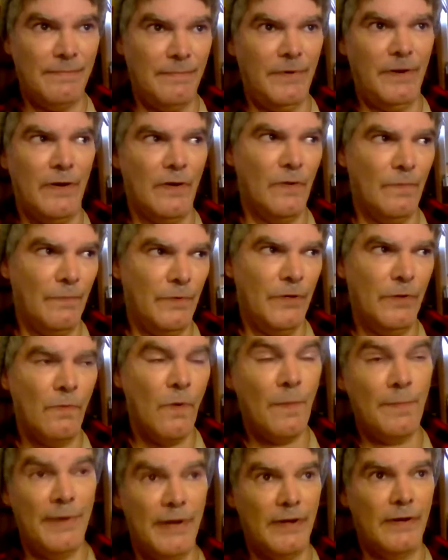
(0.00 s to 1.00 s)
you
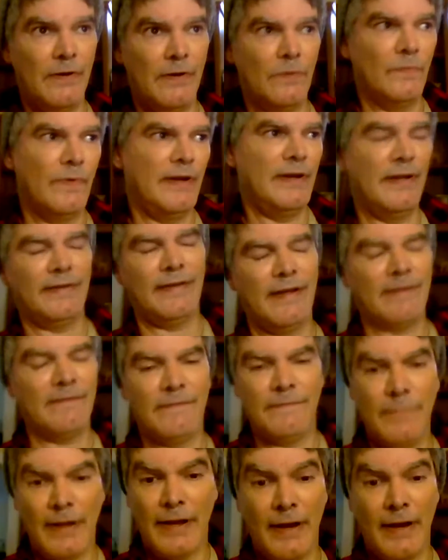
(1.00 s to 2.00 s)
won't be a good witness.
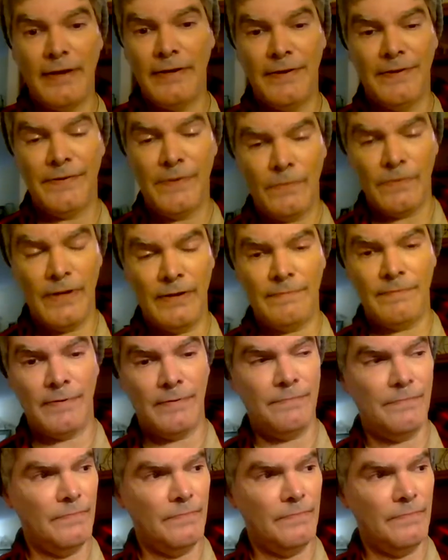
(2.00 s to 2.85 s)
And I just don't give